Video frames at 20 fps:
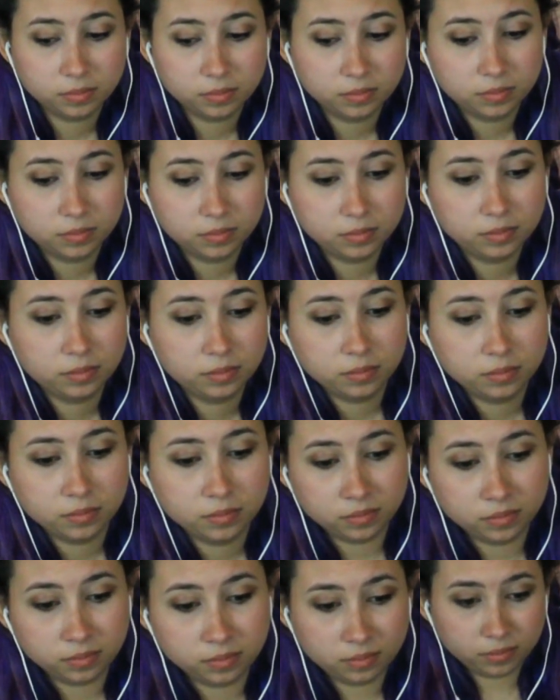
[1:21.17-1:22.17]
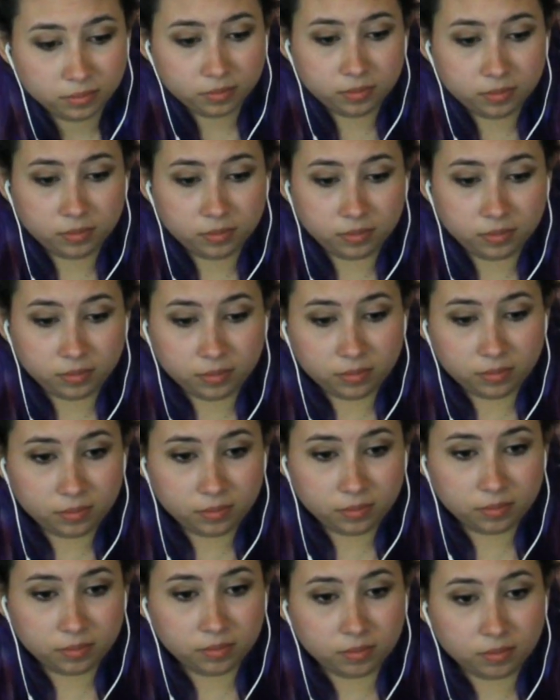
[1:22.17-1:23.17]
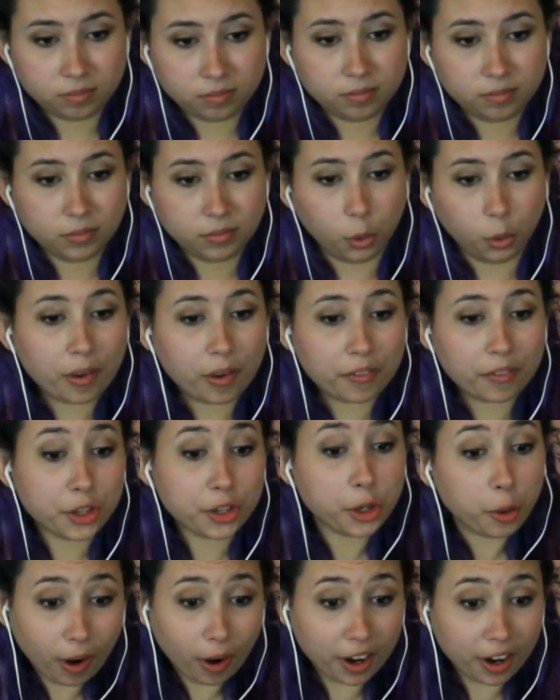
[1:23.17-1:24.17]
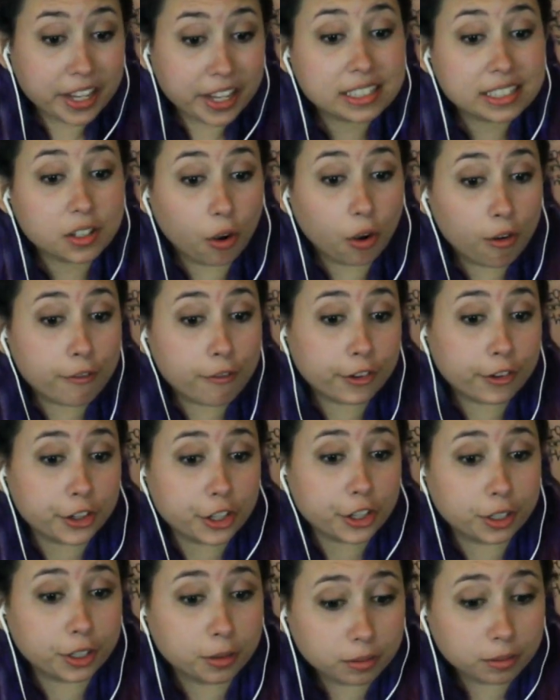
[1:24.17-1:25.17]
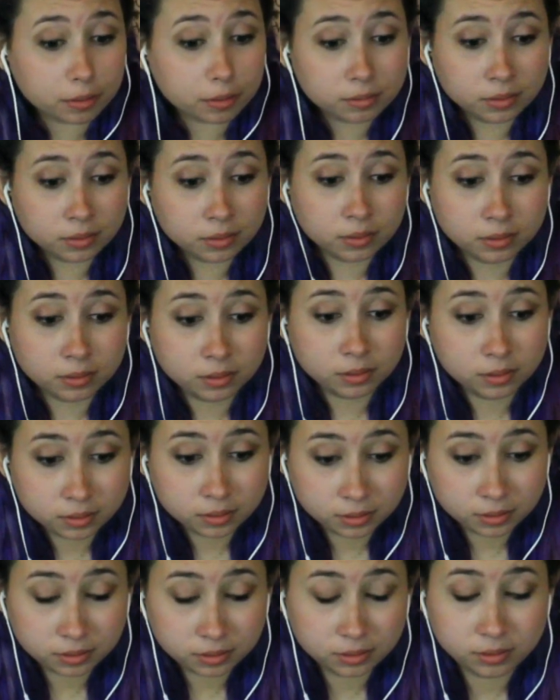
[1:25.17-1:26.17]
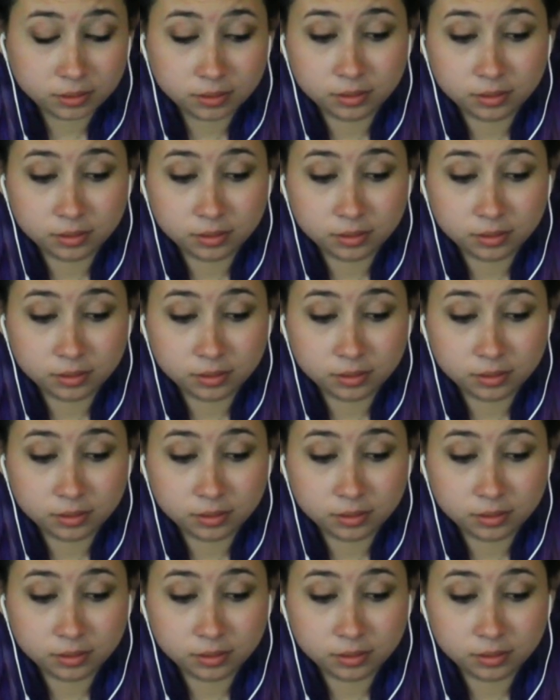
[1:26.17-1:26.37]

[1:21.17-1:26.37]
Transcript: I'm alone in the world, Matthew. Whoever you are, he's over you. What it feels like.